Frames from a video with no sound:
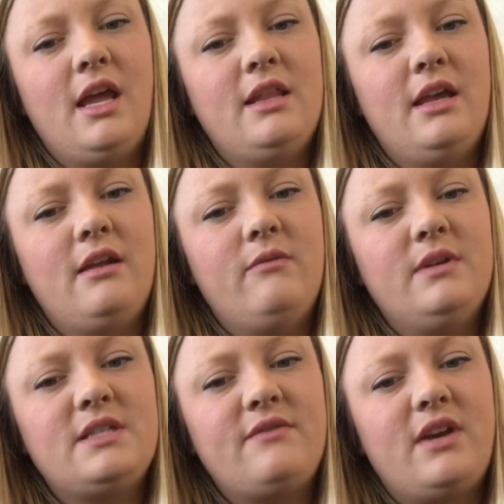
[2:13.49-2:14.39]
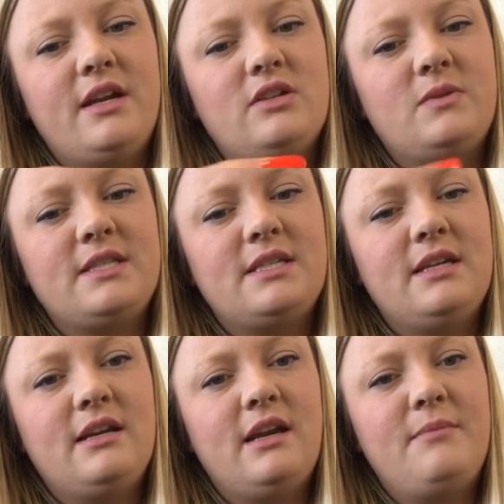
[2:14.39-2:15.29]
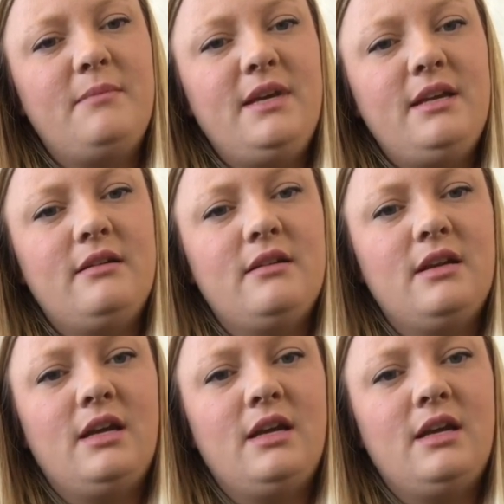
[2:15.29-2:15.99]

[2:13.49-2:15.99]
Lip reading: And then once I've kind of twisted it up a bit,